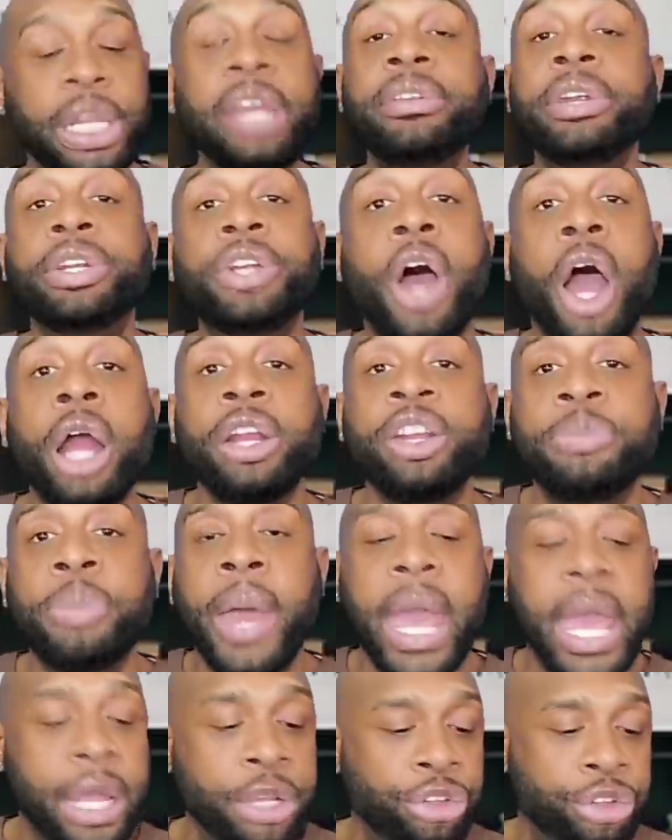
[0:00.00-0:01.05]
if you leave the darkness
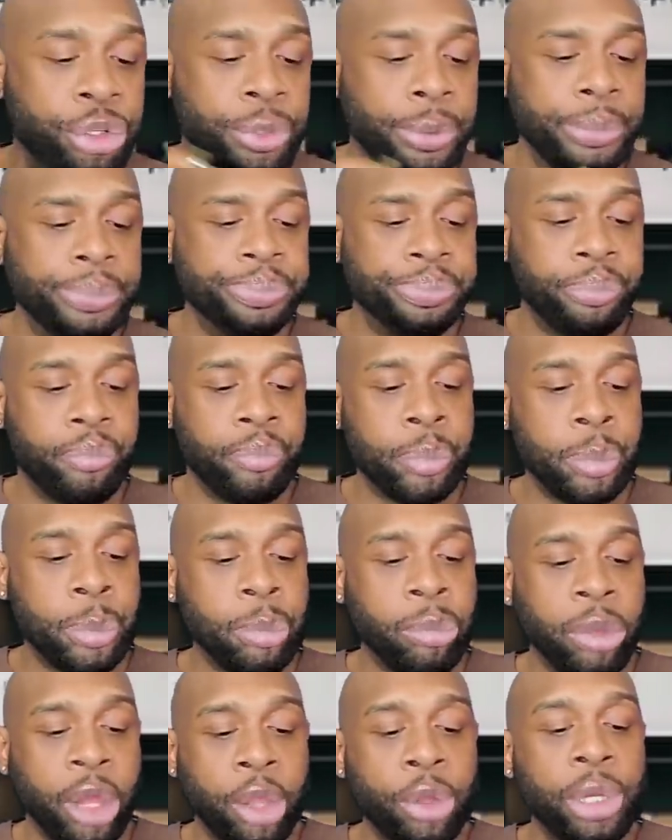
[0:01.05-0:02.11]
behind you,
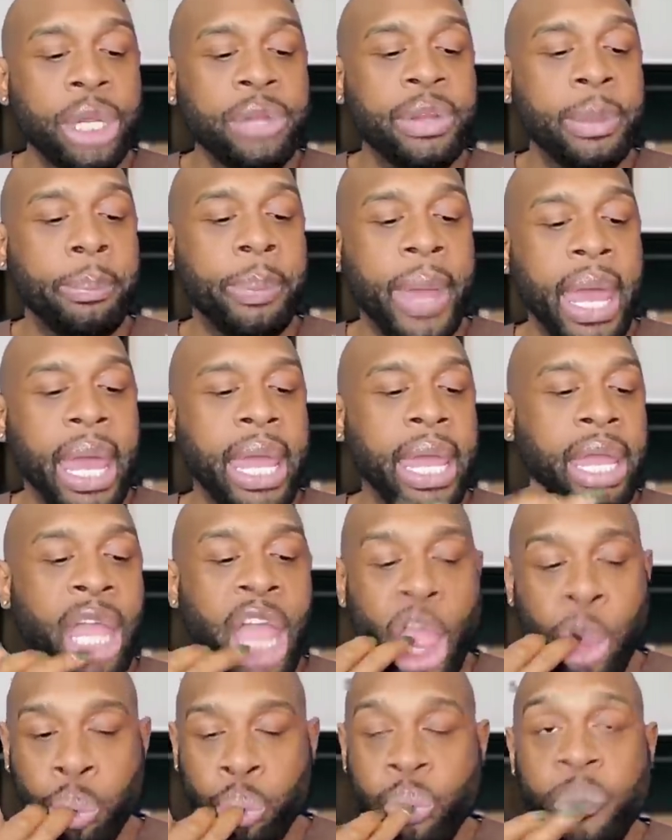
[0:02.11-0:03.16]
you leave the
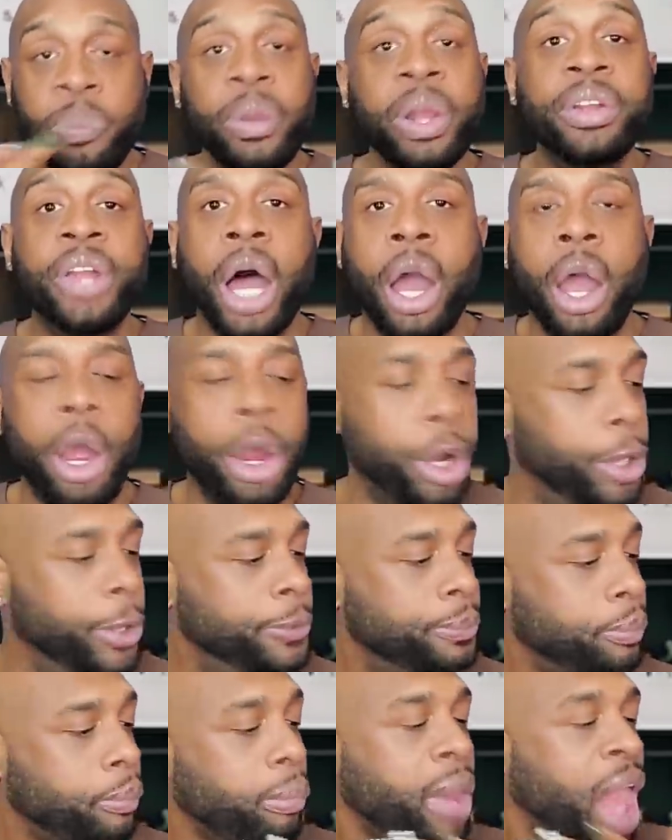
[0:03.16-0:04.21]
pain, the
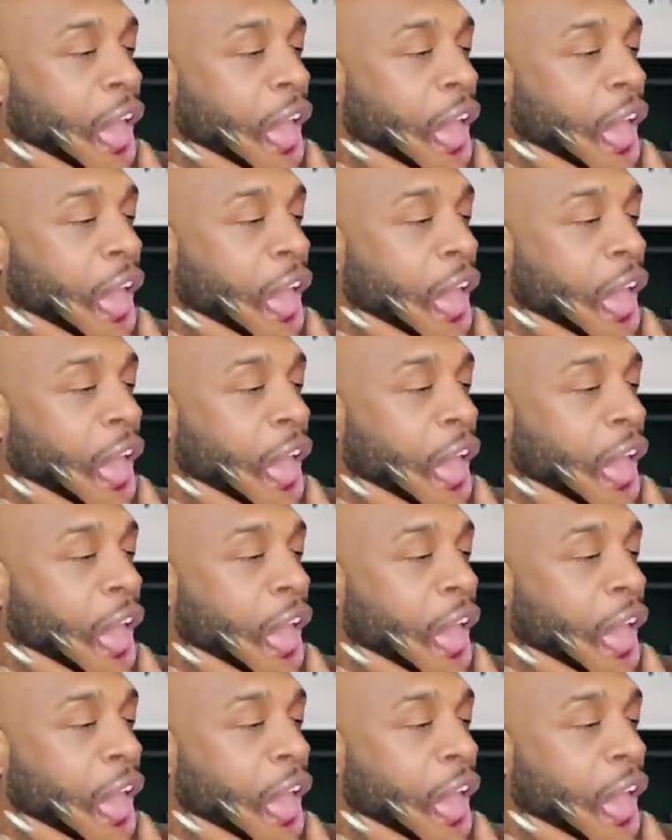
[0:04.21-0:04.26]
hurt,